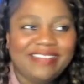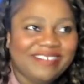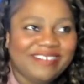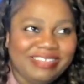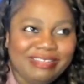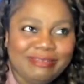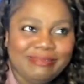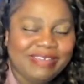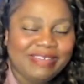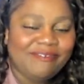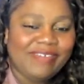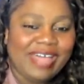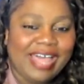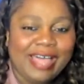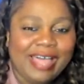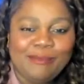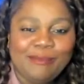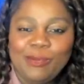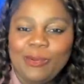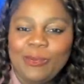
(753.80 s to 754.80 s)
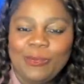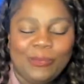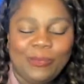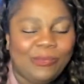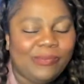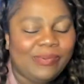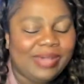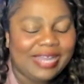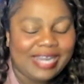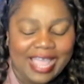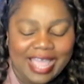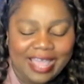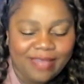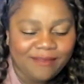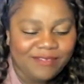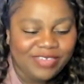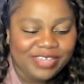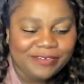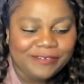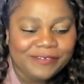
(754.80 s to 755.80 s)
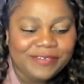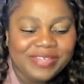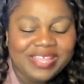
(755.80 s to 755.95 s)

really my vibe, what have you.